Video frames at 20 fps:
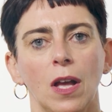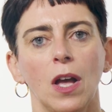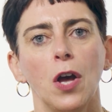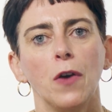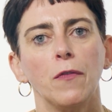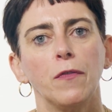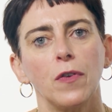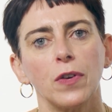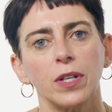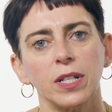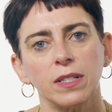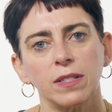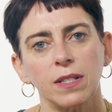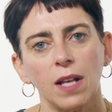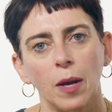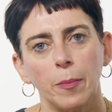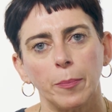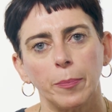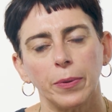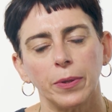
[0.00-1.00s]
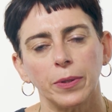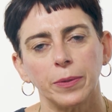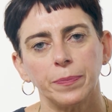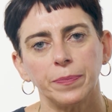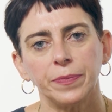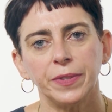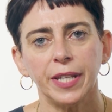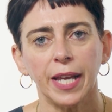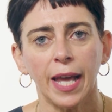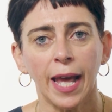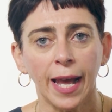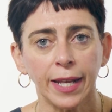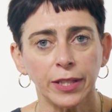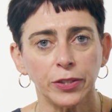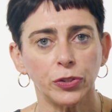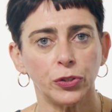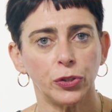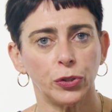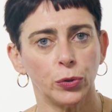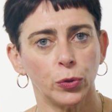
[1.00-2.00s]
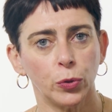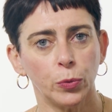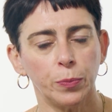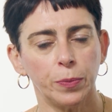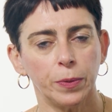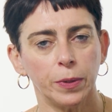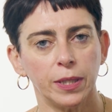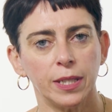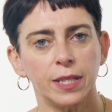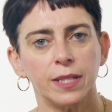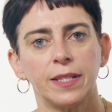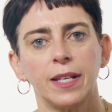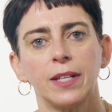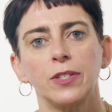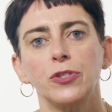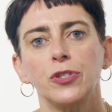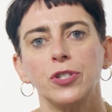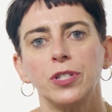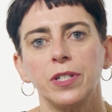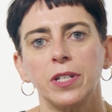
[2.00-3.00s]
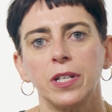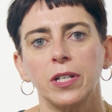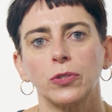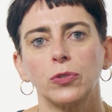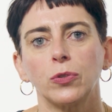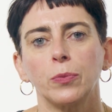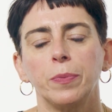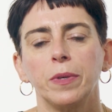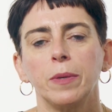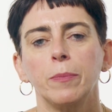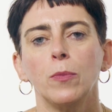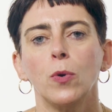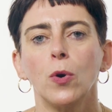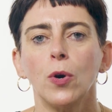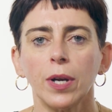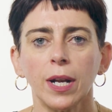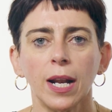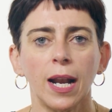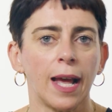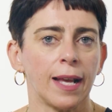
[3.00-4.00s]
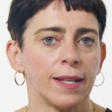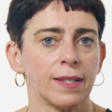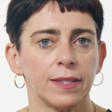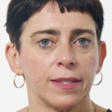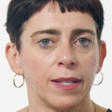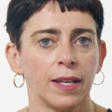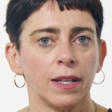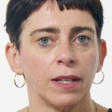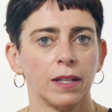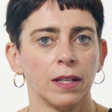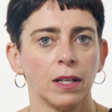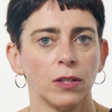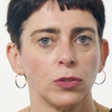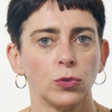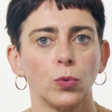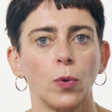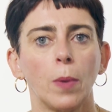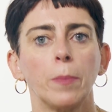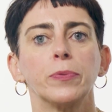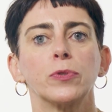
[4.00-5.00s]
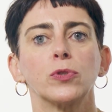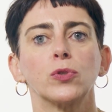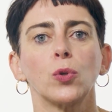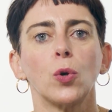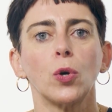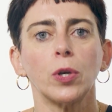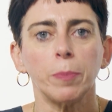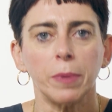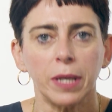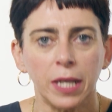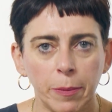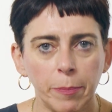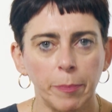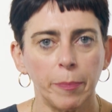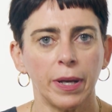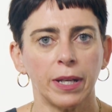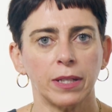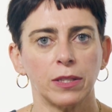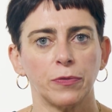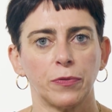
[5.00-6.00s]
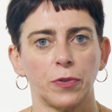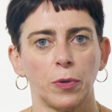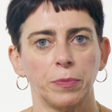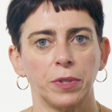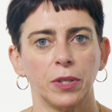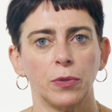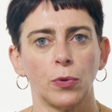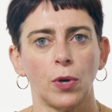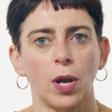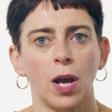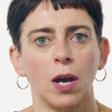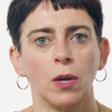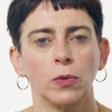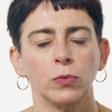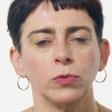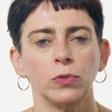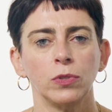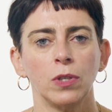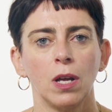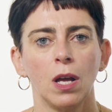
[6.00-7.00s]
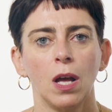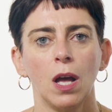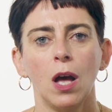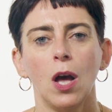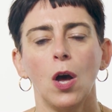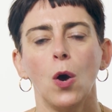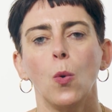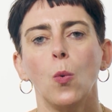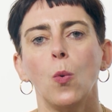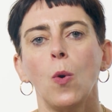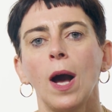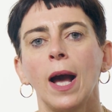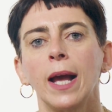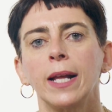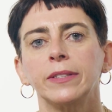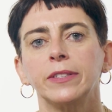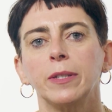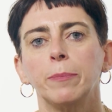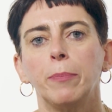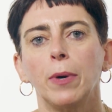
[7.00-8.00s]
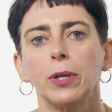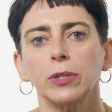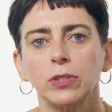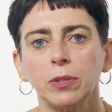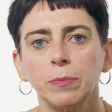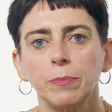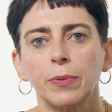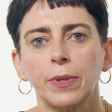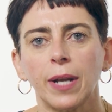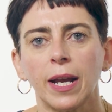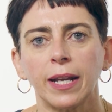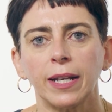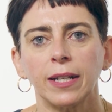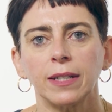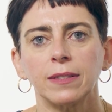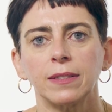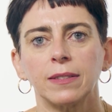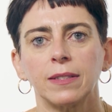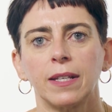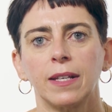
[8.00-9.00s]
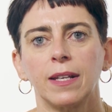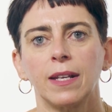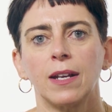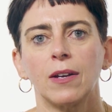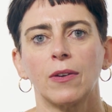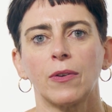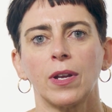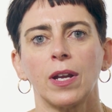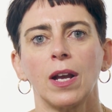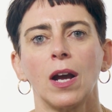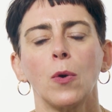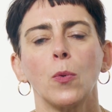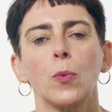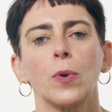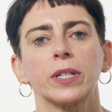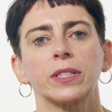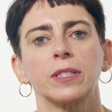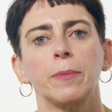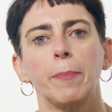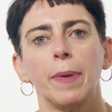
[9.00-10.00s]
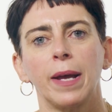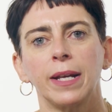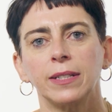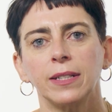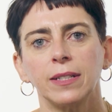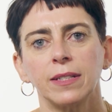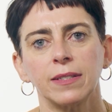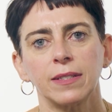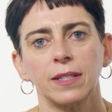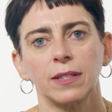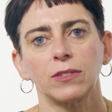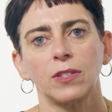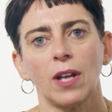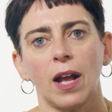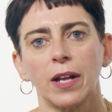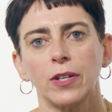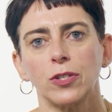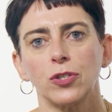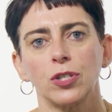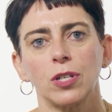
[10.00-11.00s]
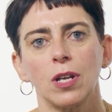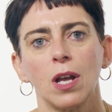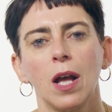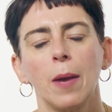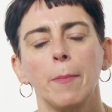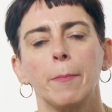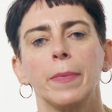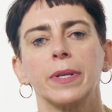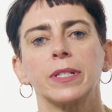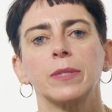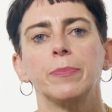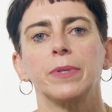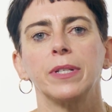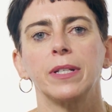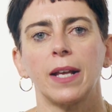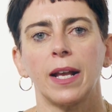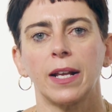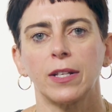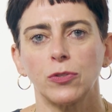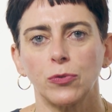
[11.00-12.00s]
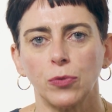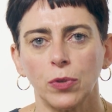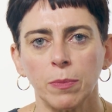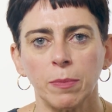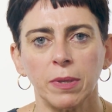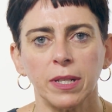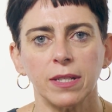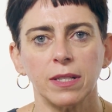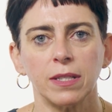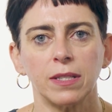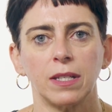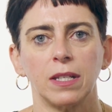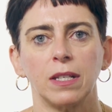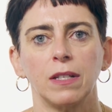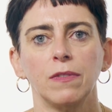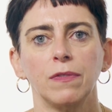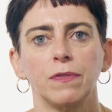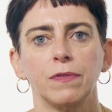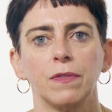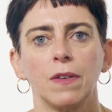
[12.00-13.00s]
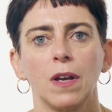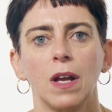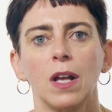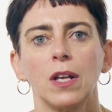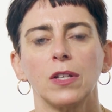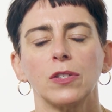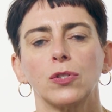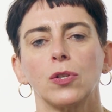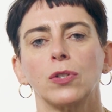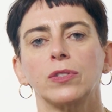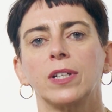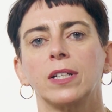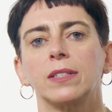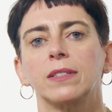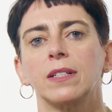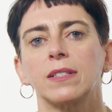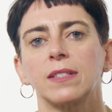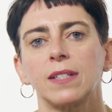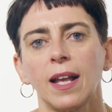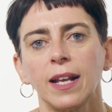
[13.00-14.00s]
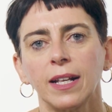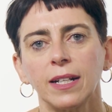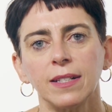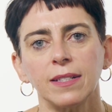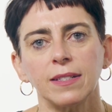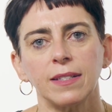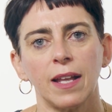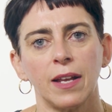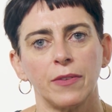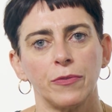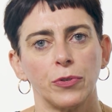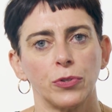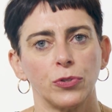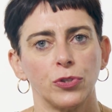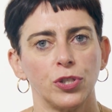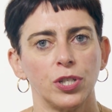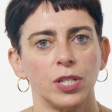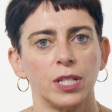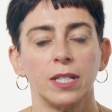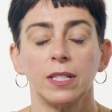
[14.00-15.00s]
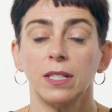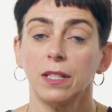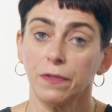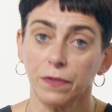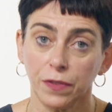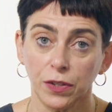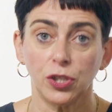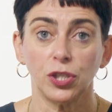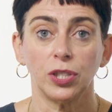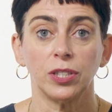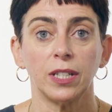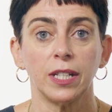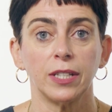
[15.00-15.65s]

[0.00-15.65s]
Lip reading: For example, the head tube is engineered to be more elastic to absorb impacts from the ground, while the bottom brackets area where the pedals attach must be extremely stiff so that the cyclist energy is efficiently